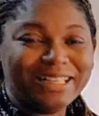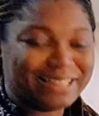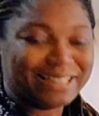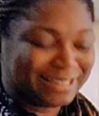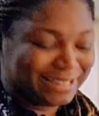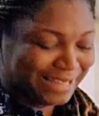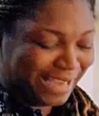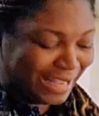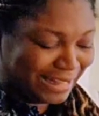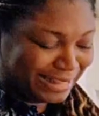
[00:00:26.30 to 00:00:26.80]

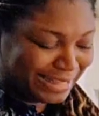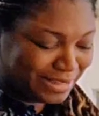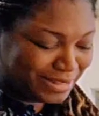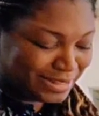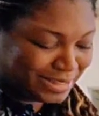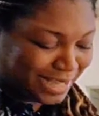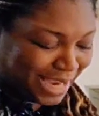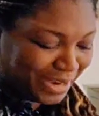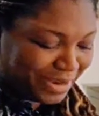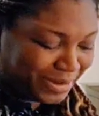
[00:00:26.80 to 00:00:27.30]
darling
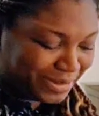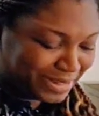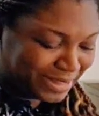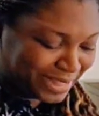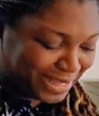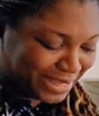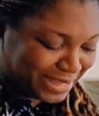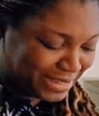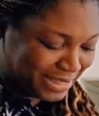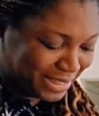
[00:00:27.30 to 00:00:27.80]
Zion
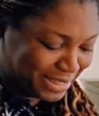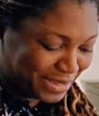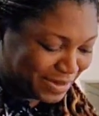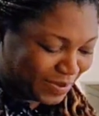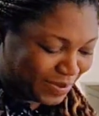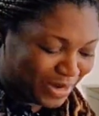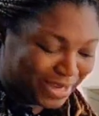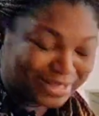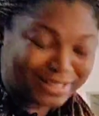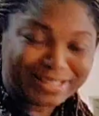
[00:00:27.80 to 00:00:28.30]
kings and
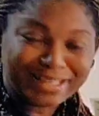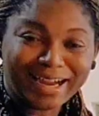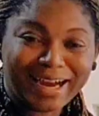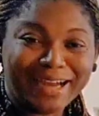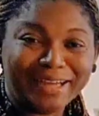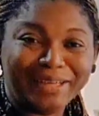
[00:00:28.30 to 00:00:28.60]
queens. How are you